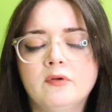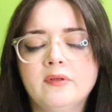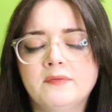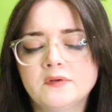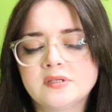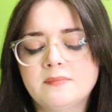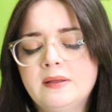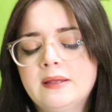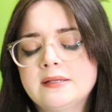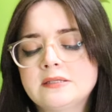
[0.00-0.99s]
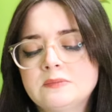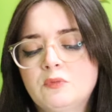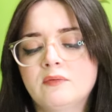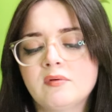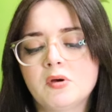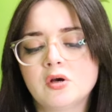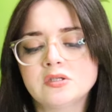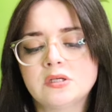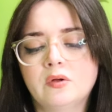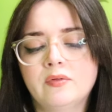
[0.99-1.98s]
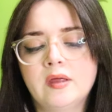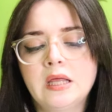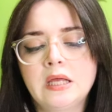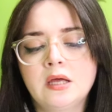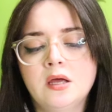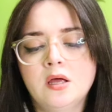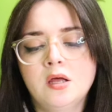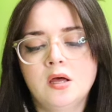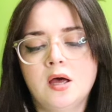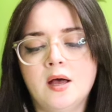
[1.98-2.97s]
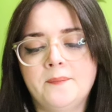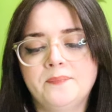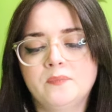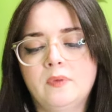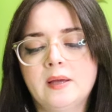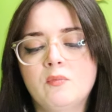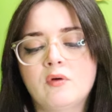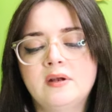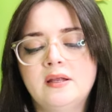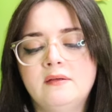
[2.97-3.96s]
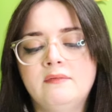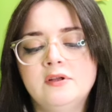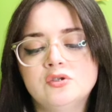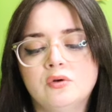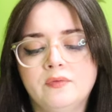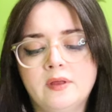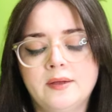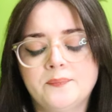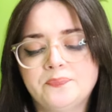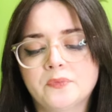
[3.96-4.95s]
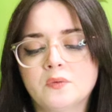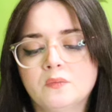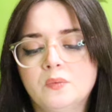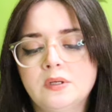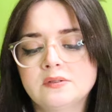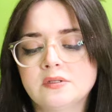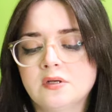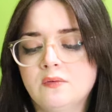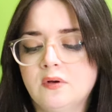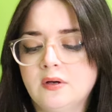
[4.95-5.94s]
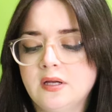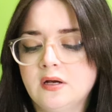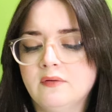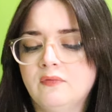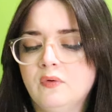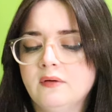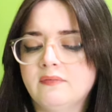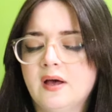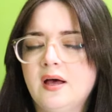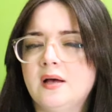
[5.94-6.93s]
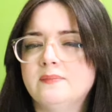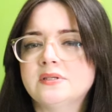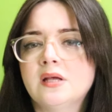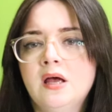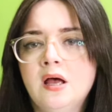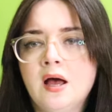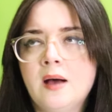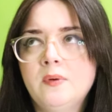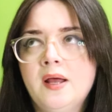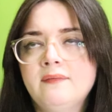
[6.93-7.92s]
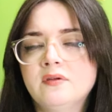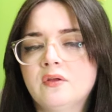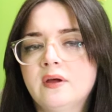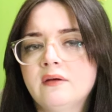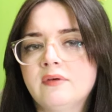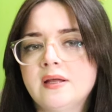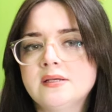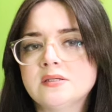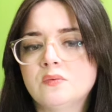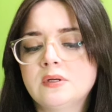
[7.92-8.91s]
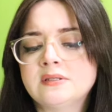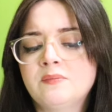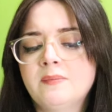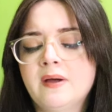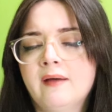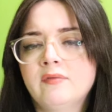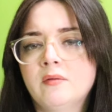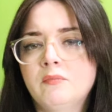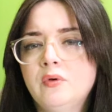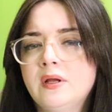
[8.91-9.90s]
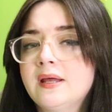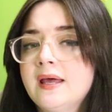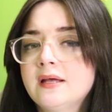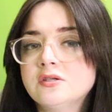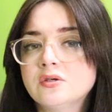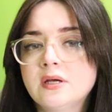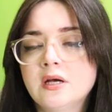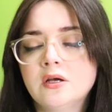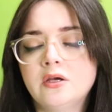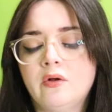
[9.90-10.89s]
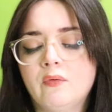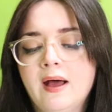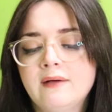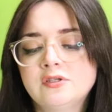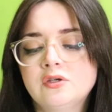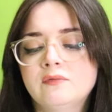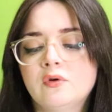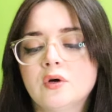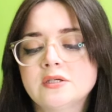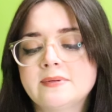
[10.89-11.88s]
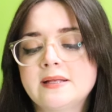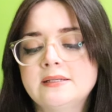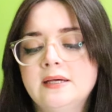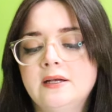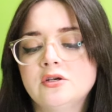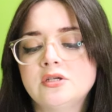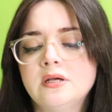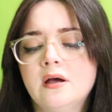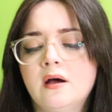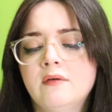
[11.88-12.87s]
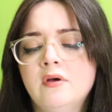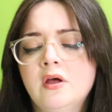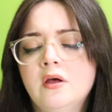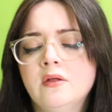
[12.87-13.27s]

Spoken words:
really feels to me like this is more of a personal thing, like more of an individual thing. What else is going on here? Four of Cups. I'm going to have to clarify this one. Somebody might have their moon in Cancer here. You don't have to, of course, but that's the energy of